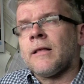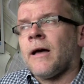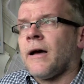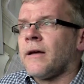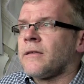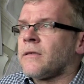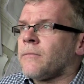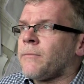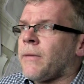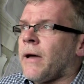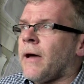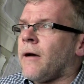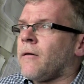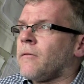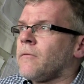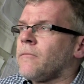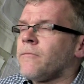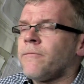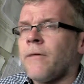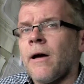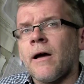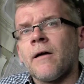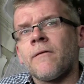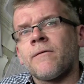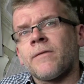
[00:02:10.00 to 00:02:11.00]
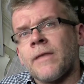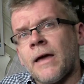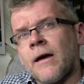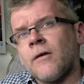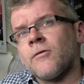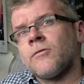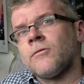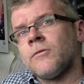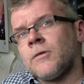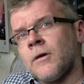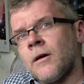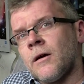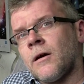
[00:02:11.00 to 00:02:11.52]
light about five
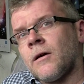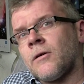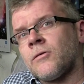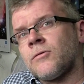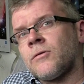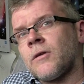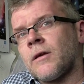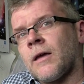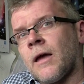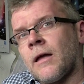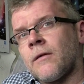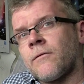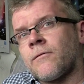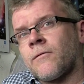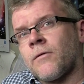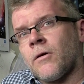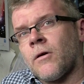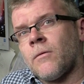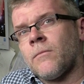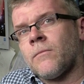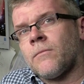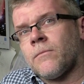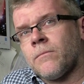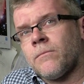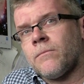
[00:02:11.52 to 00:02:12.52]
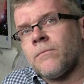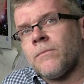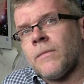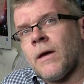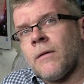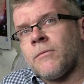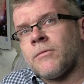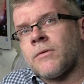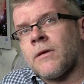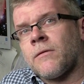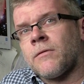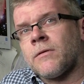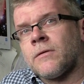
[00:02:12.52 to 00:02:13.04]
thousand years to get from
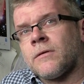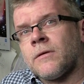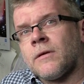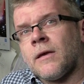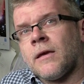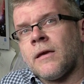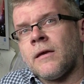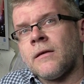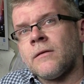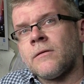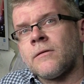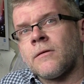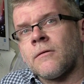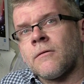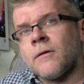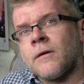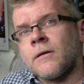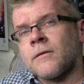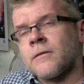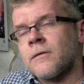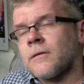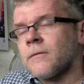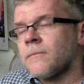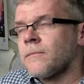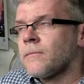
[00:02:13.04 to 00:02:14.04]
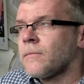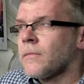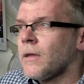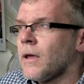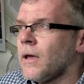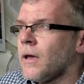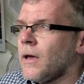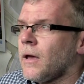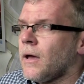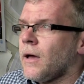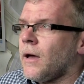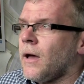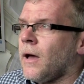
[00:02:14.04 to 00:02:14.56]
M seventeen to us,
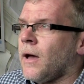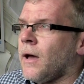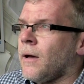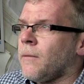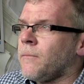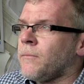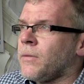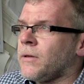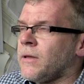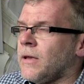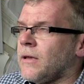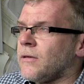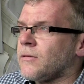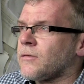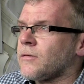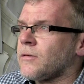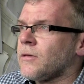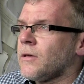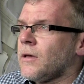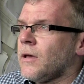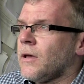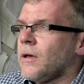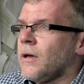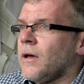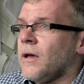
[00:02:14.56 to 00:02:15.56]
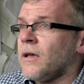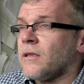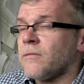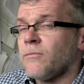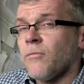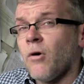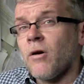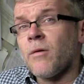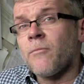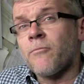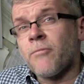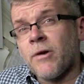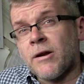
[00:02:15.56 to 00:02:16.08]
um, but it's It's
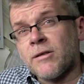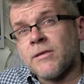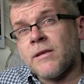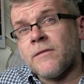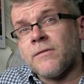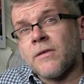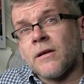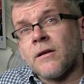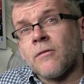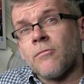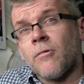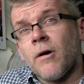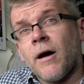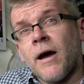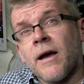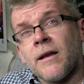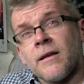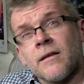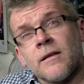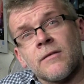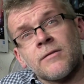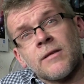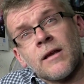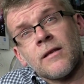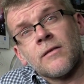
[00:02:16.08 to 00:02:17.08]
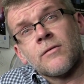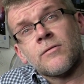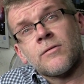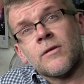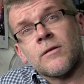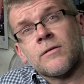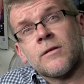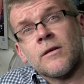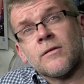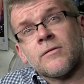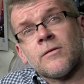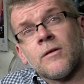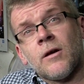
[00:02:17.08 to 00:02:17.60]
more impressive than Orion in the sense
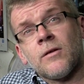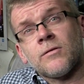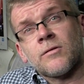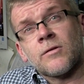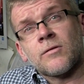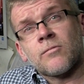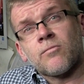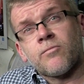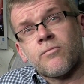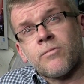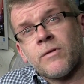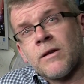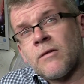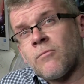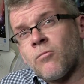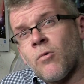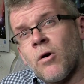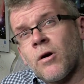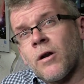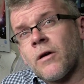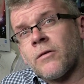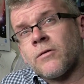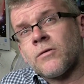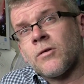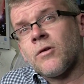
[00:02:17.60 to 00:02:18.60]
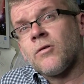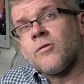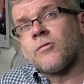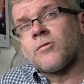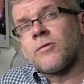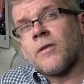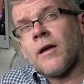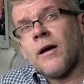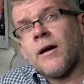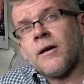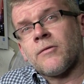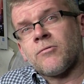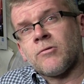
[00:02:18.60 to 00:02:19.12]
that it's not just really one or two
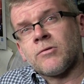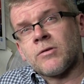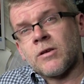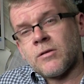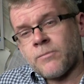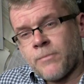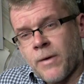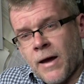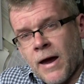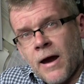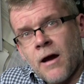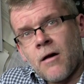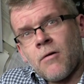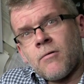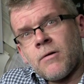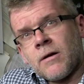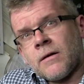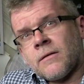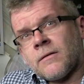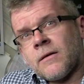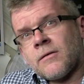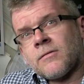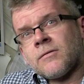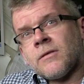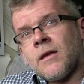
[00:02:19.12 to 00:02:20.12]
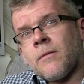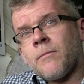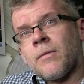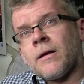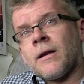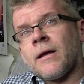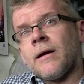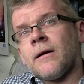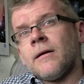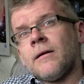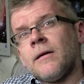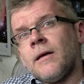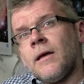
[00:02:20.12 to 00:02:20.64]
stars which is powering this
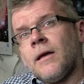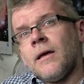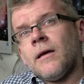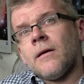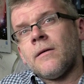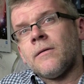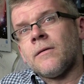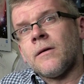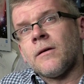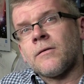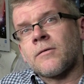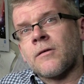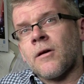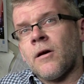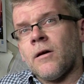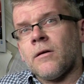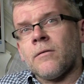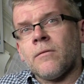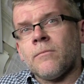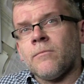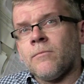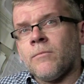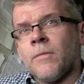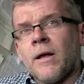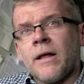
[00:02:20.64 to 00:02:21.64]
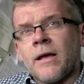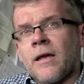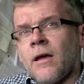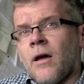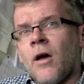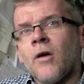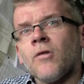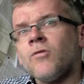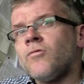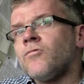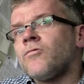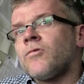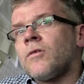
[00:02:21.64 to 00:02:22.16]
nebula. It's got like a
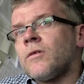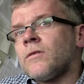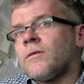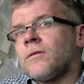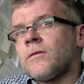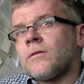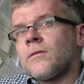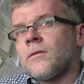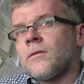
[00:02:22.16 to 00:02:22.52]
hundred